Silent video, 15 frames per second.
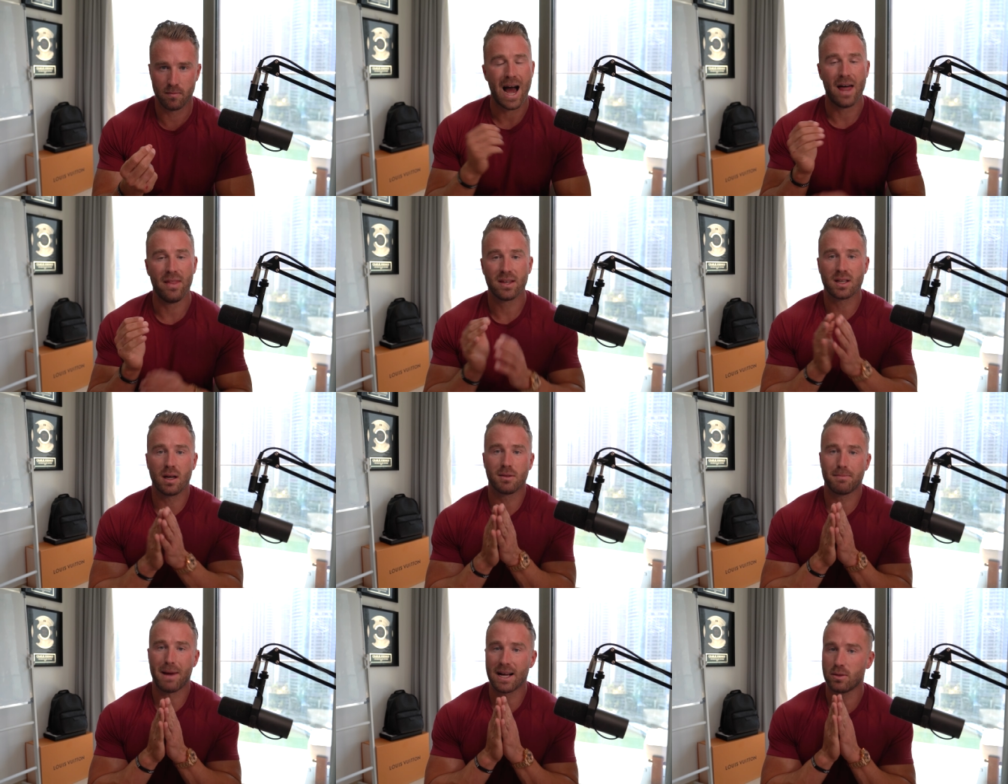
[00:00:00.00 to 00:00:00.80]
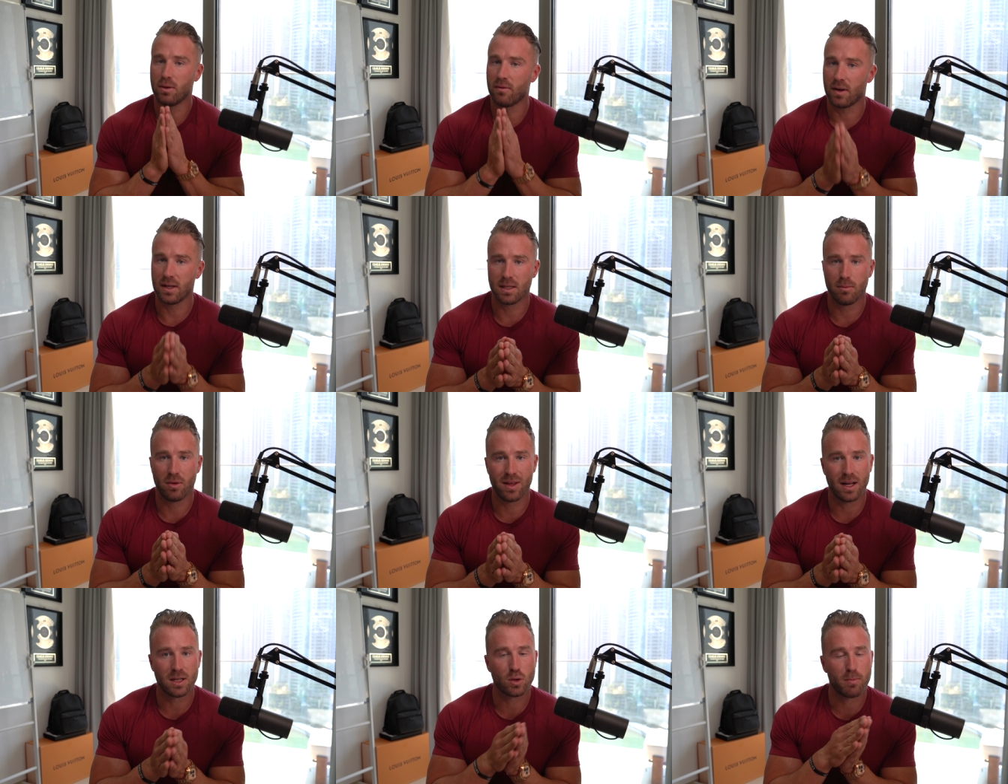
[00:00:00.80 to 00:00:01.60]
And this comes back to a very simple
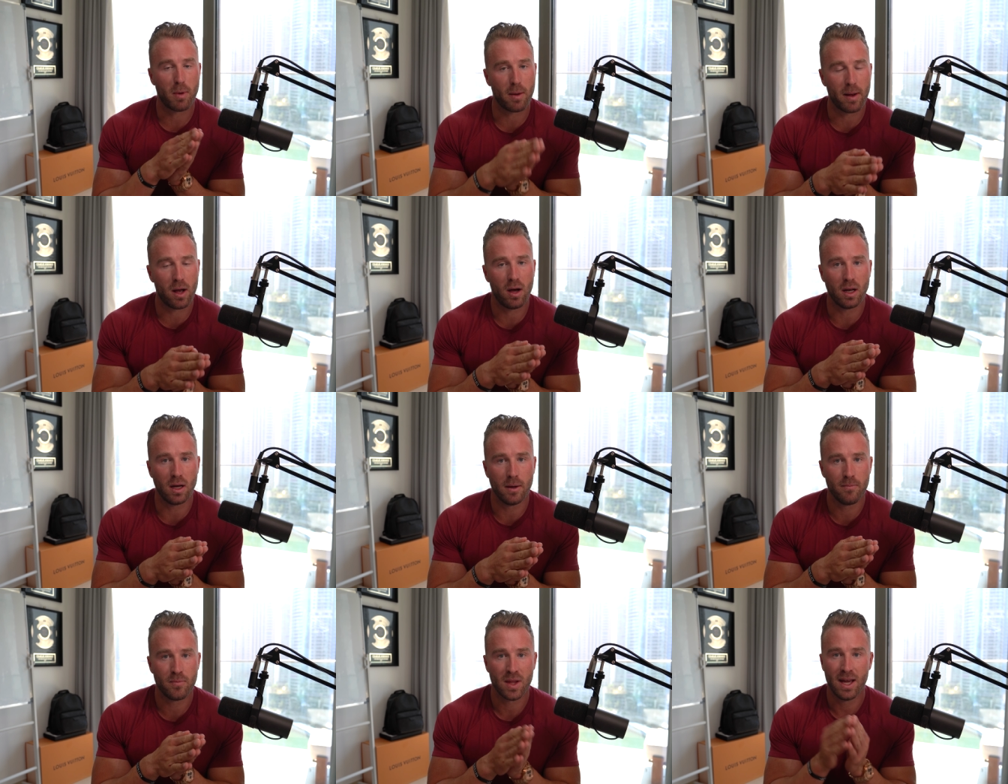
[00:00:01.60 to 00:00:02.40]
thing I spoke about earlier